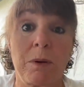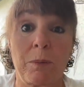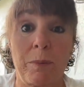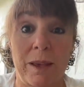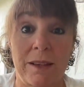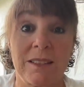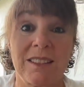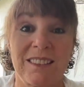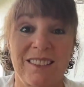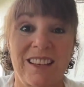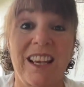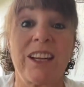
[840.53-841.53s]

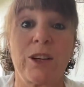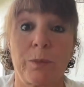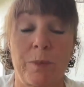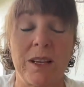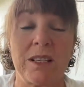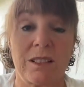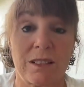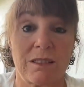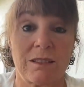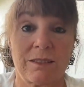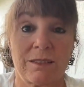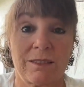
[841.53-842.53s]
peace, inner peace
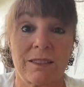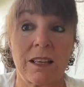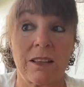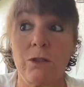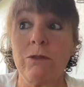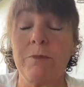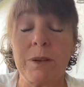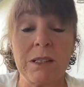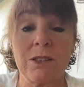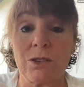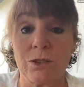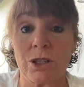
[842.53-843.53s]
that you've been
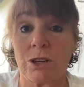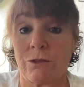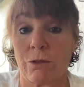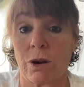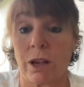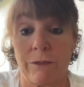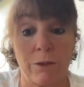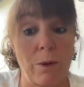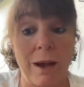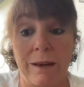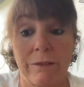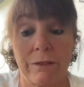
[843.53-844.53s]
searching for, if you
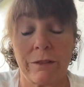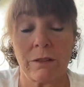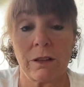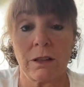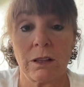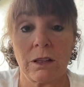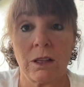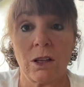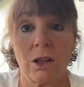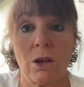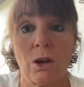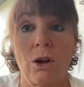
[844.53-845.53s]
have.
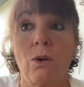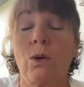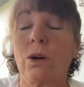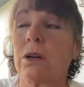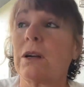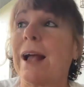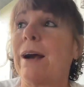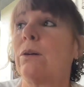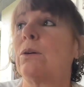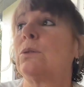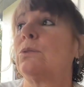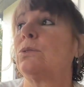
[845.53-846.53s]
Or
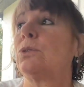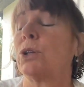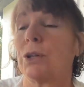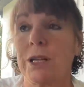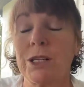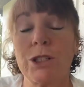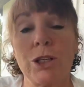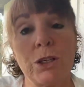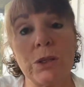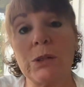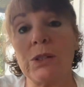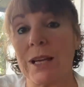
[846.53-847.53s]
how learning to
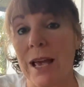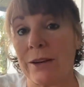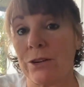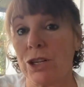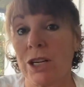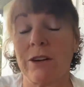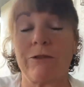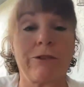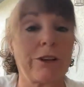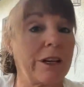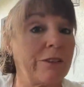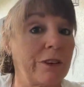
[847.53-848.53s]
use the energy of
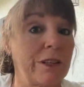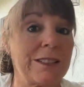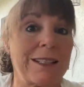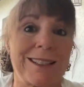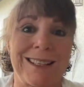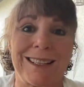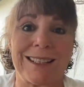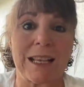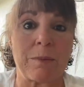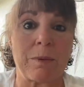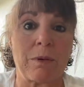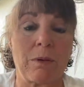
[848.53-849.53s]
forgiveness as an
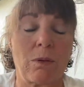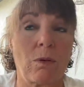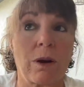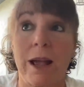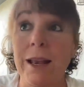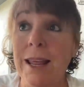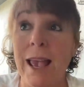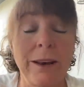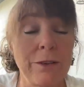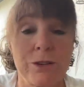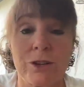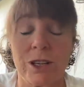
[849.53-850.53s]
example, or any
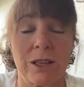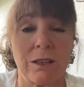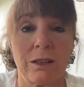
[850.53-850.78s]
energy,